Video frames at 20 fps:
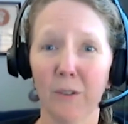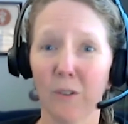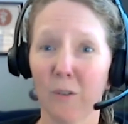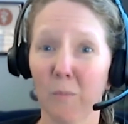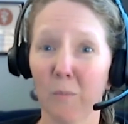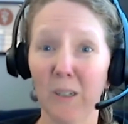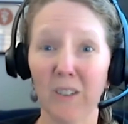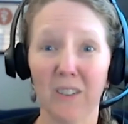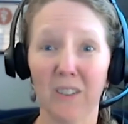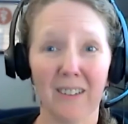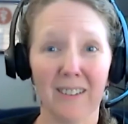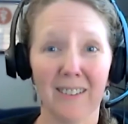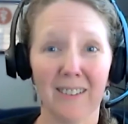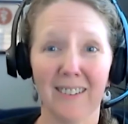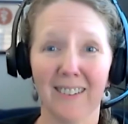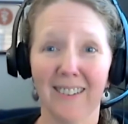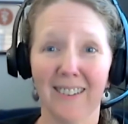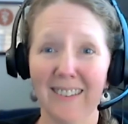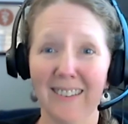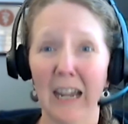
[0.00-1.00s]

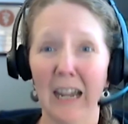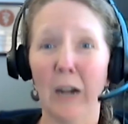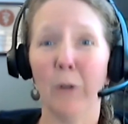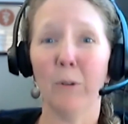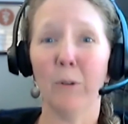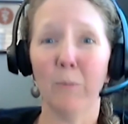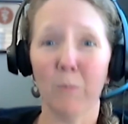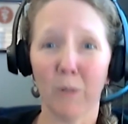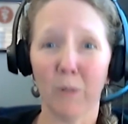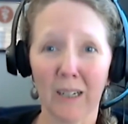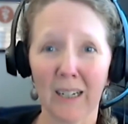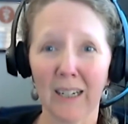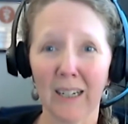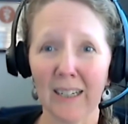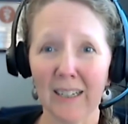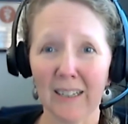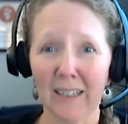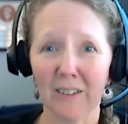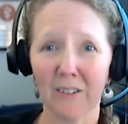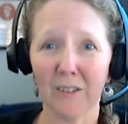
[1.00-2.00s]
species. Now we're bringing
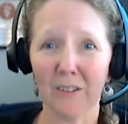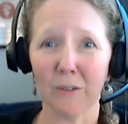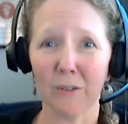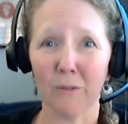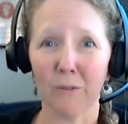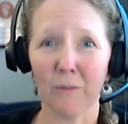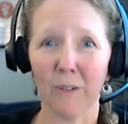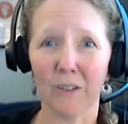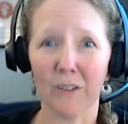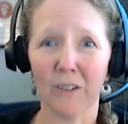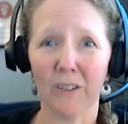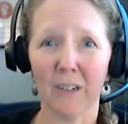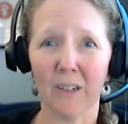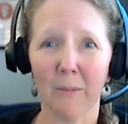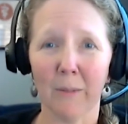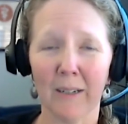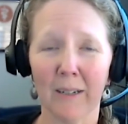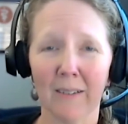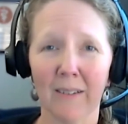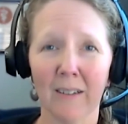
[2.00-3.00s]
it into veterinary
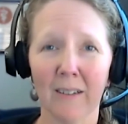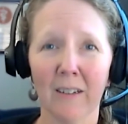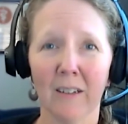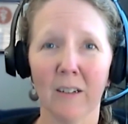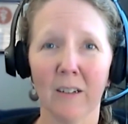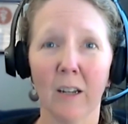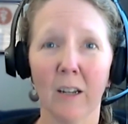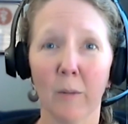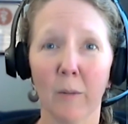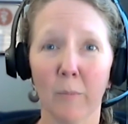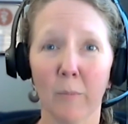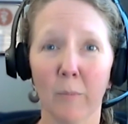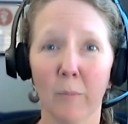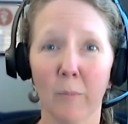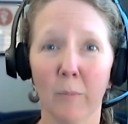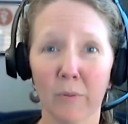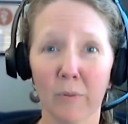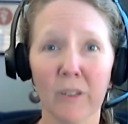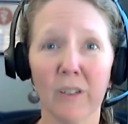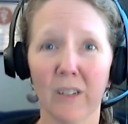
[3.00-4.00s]
medicine and
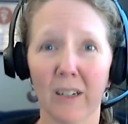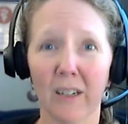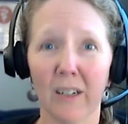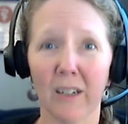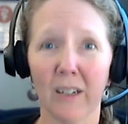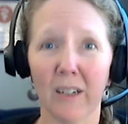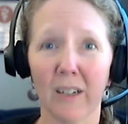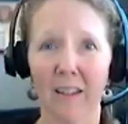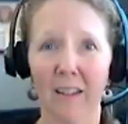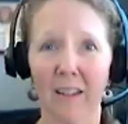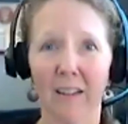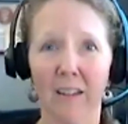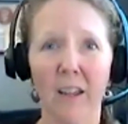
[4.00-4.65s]
appreciating that